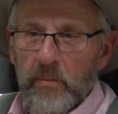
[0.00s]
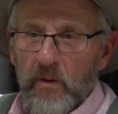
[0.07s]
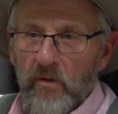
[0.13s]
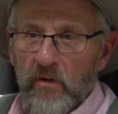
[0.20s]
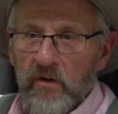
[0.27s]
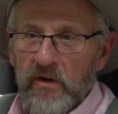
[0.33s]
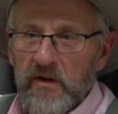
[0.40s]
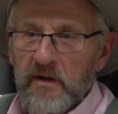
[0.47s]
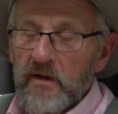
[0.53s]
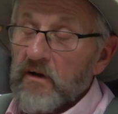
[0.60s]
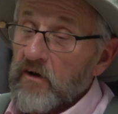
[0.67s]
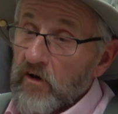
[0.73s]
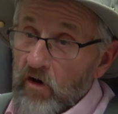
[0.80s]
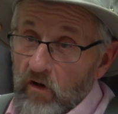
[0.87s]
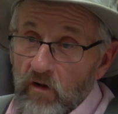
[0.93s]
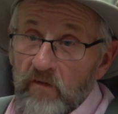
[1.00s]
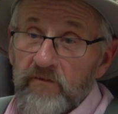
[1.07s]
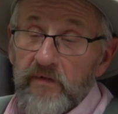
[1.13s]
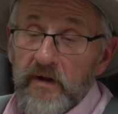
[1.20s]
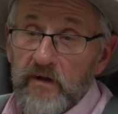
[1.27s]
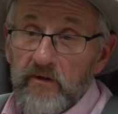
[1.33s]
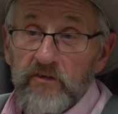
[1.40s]
Park.
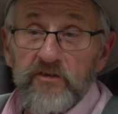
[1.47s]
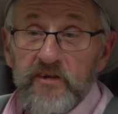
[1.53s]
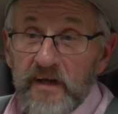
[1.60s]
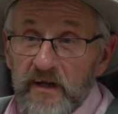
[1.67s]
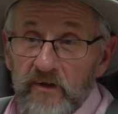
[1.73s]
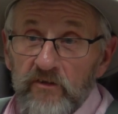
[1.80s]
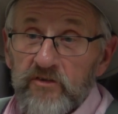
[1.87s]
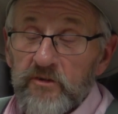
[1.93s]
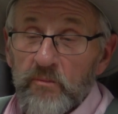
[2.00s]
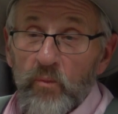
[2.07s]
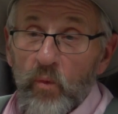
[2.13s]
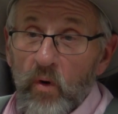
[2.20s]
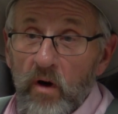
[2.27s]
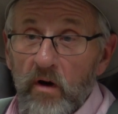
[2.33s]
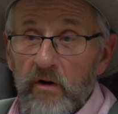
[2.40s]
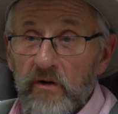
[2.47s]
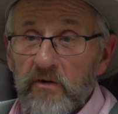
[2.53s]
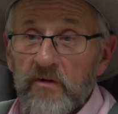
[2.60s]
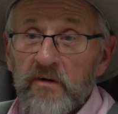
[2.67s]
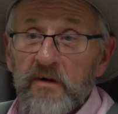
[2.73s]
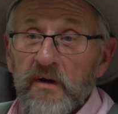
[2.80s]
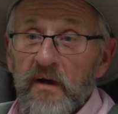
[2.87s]
Garfield sells them
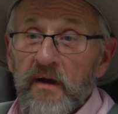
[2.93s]
water.